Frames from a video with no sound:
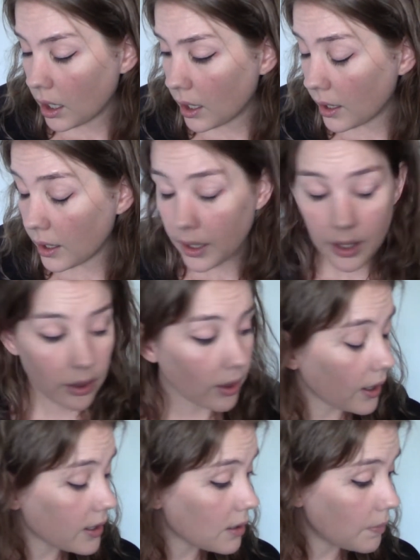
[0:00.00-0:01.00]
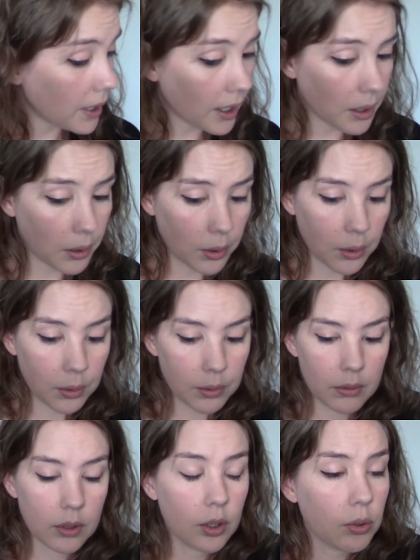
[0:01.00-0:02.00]
I think it's about
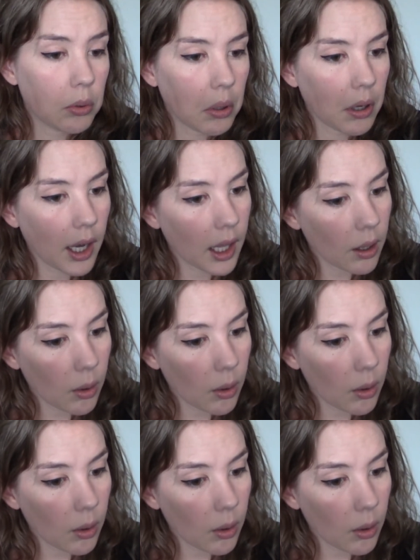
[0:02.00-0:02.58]
noon now.